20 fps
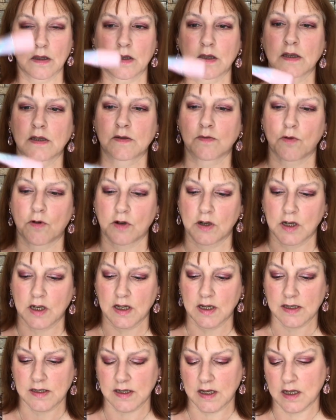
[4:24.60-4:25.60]
This one
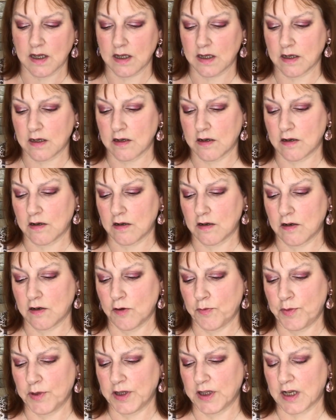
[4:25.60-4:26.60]
is a
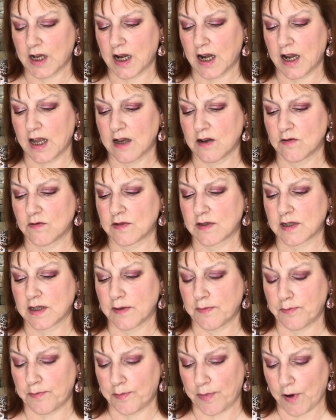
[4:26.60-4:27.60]
Up in the Clouds
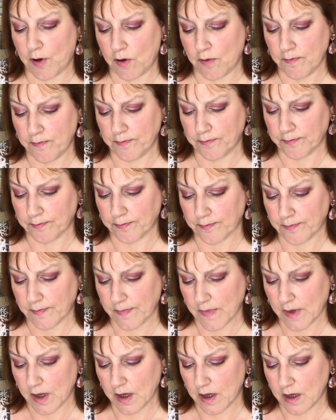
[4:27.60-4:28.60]
lip balm
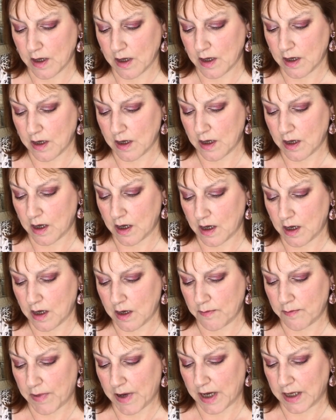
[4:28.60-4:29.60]

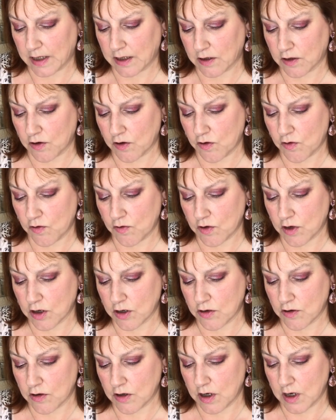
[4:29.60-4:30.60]
by
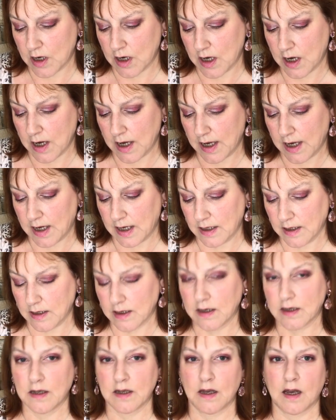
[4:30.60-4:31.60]
Coconut Lane.
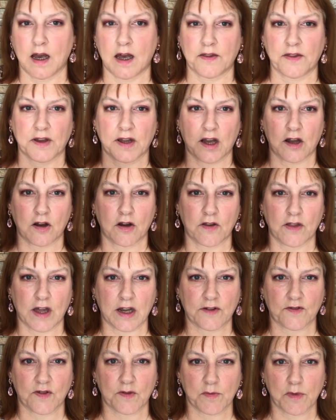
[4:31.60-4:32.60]
I think I got
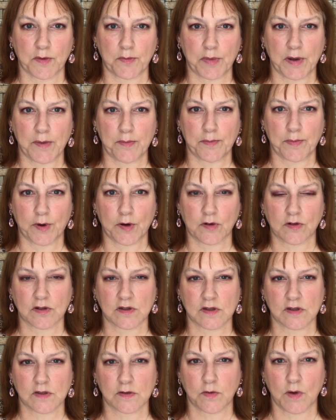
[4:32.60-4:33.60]
that from the Pip
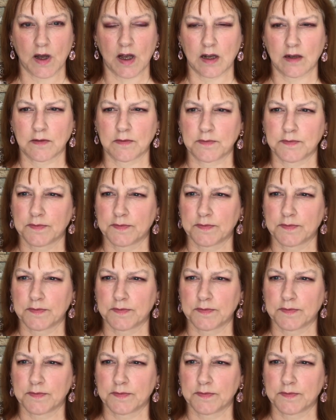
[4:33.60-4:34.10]
Box as well.